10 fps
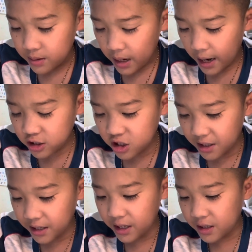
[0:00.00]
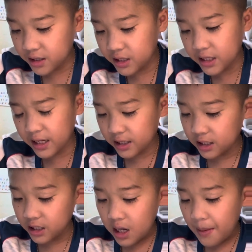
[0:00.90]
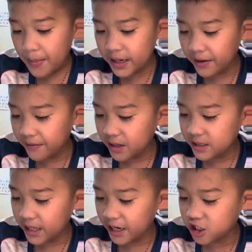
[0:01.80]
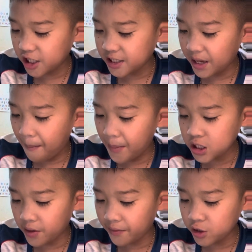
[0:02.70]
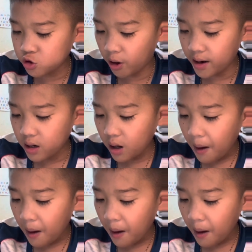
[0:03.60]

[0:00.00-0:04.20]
engineers, since many of the stations and much of the track